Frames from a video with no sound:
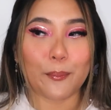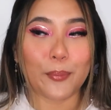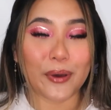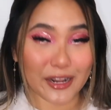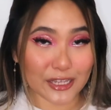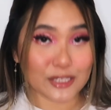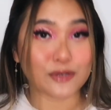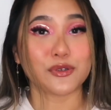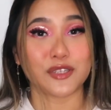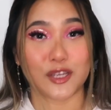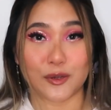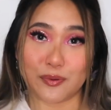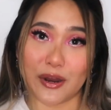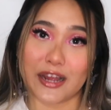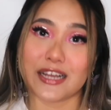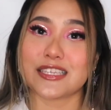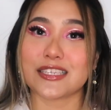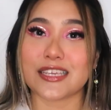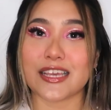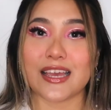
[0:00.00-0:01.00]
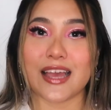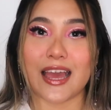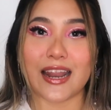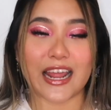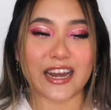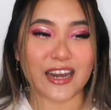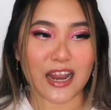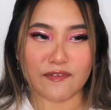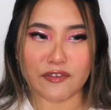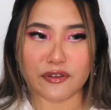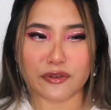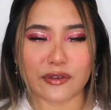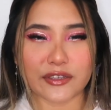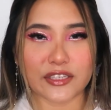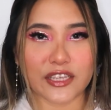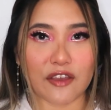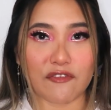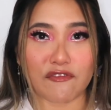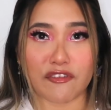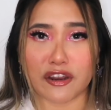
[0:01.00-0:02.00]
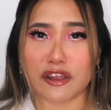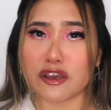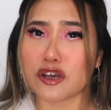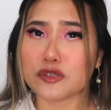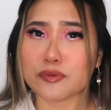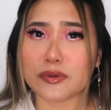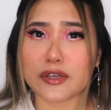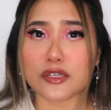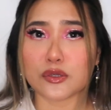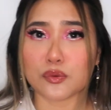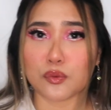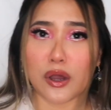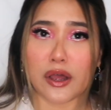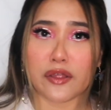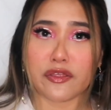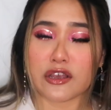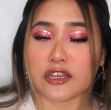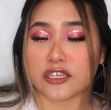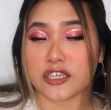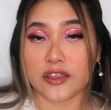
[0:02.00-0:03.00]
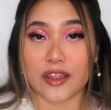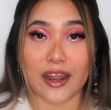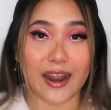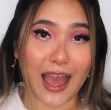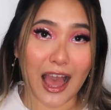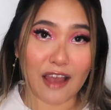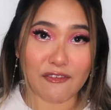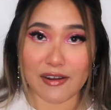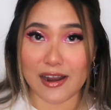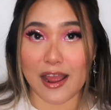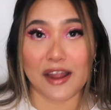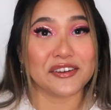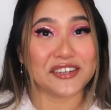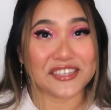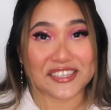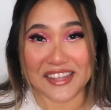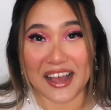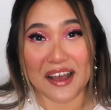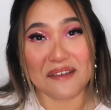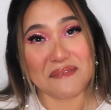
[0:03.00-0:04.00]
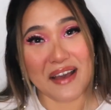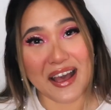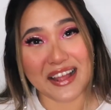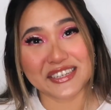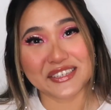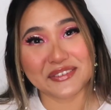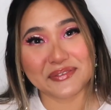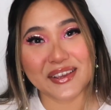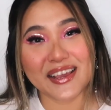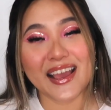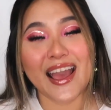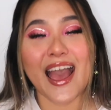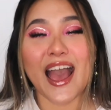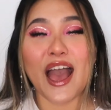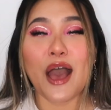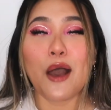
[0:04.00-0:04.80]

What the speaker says: But it's really pricey and I never use it in videos because one, the shit that I have right now does not match me,